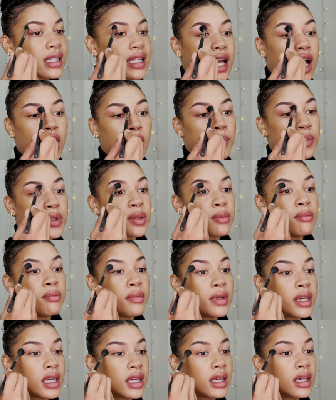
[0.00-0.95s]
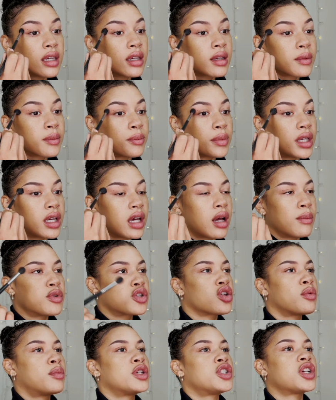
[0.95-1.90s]
helped me become
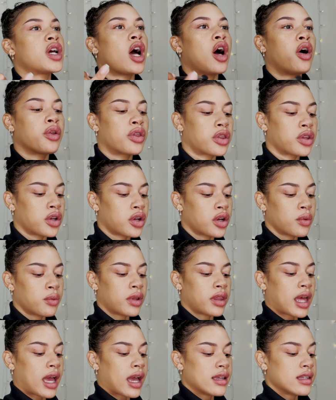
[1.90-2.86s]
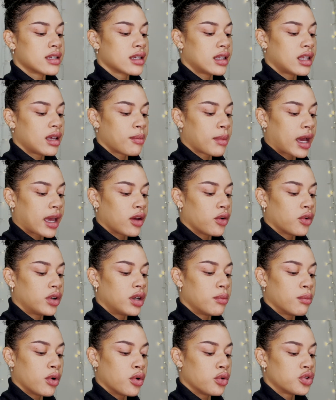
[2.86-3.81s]
so much healthier with handling my own
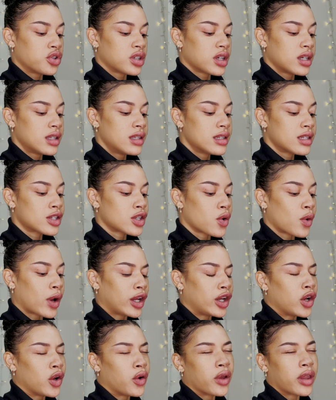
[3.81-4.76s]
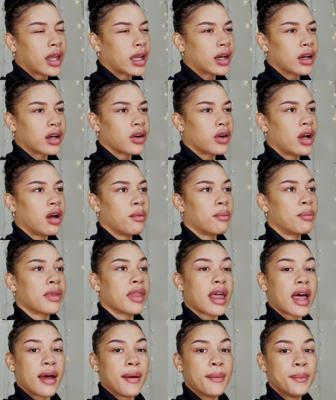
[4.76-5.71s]
emotions. So I know that it'll help
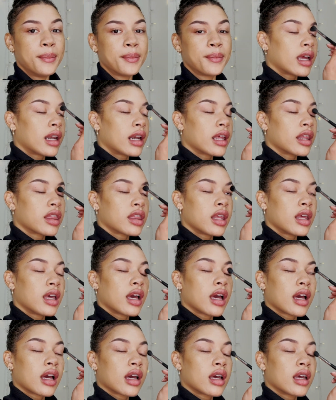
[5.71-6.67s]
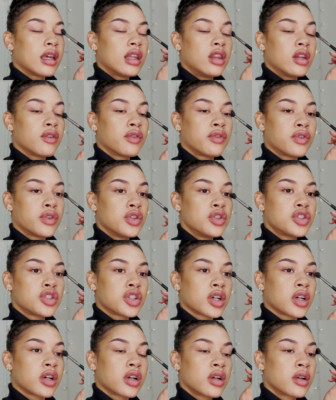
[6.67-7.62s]
them. And I think in the
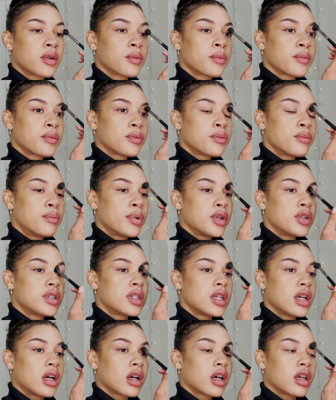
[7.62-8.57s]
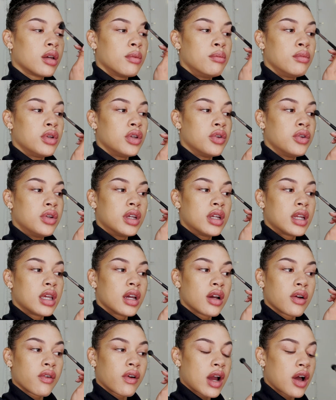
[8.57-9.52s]
future, building a community
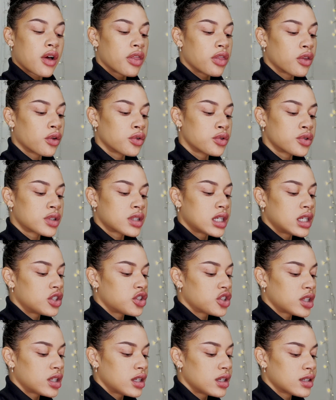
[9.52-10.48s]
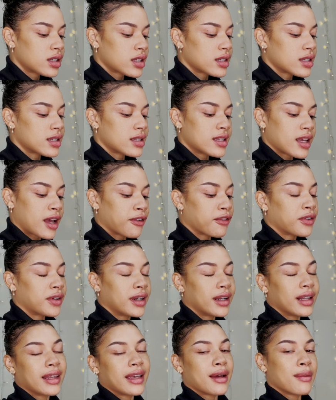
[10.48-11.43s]
around those teachings is
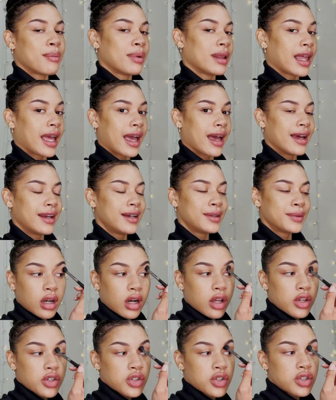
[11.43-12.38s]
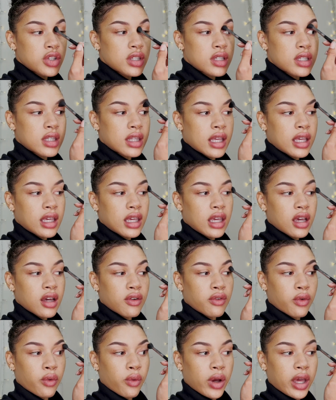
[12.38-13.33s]
definitely a plan. And also just thinking
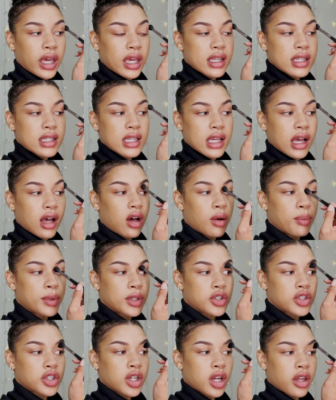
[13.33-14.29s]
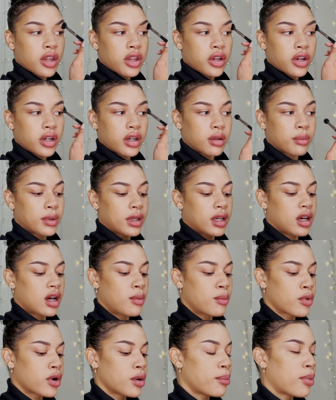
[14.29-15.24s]
of ways to help each other to
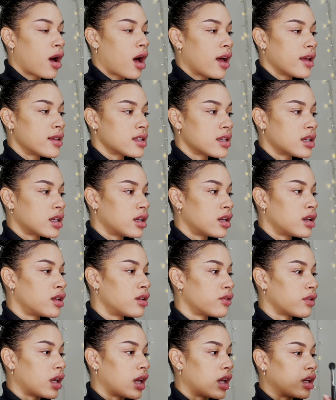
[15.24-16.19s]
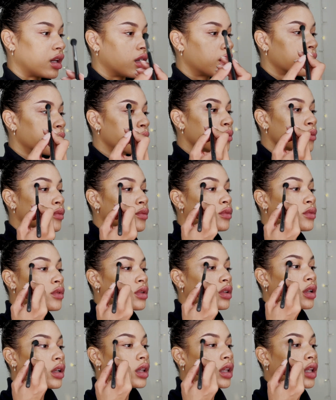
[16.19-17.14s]
become more positive and
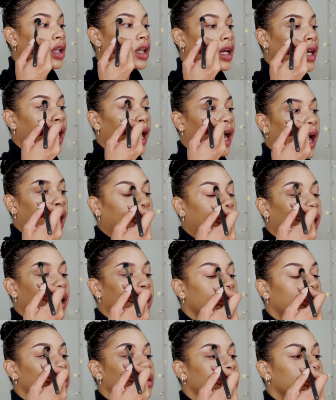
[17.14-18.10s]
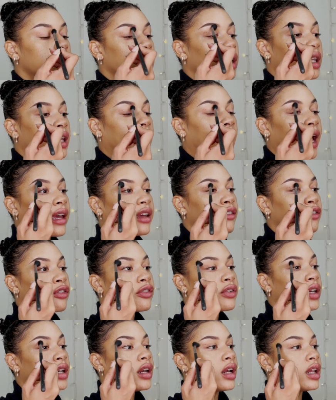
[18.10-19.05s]
look at life
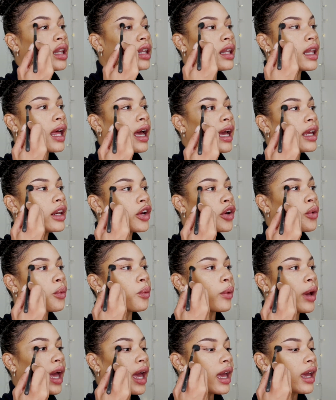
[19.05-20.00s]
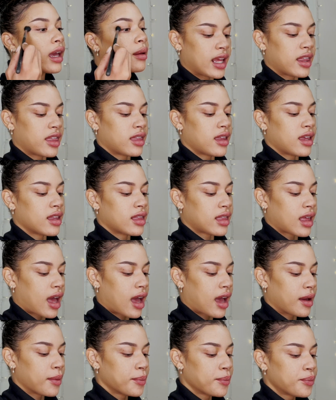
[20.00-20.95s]
in a lighter way. I think
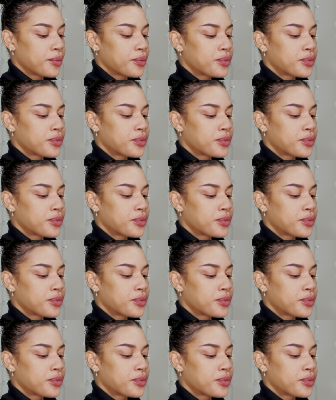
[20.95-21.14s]
that